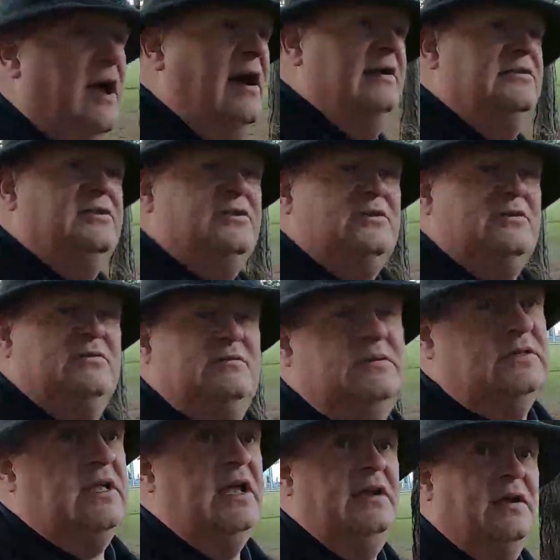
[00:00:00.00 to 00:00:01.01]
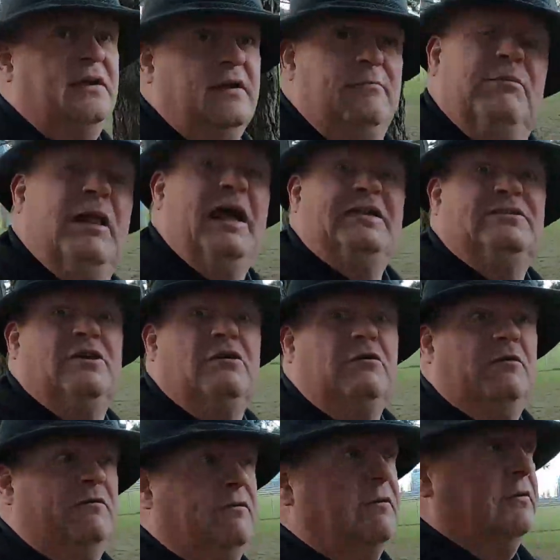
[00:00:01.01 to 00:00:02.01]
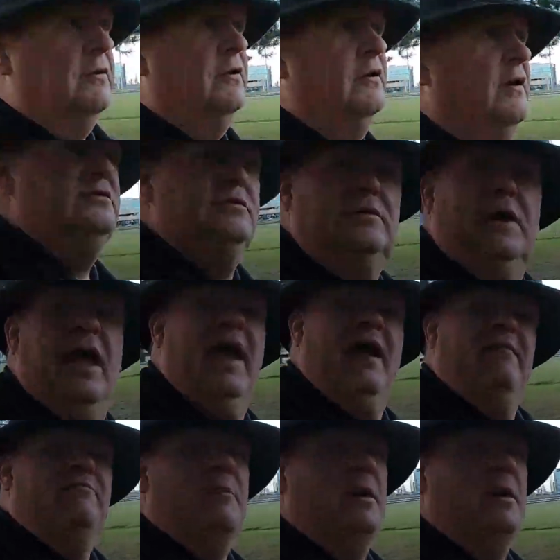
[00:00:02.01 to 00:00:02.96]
I just stayed on a plateau for 2.5